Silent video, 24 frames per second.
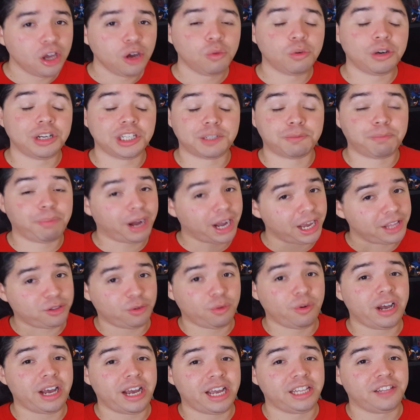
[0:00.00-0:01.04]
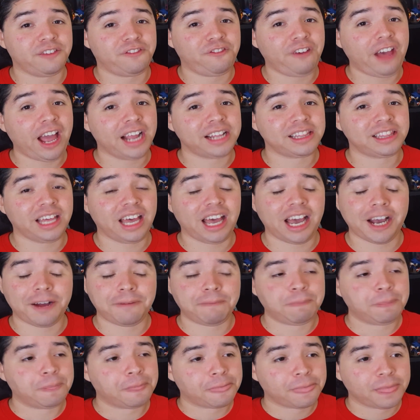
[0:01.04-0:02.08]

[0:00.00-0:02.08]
which, by the way, the fact that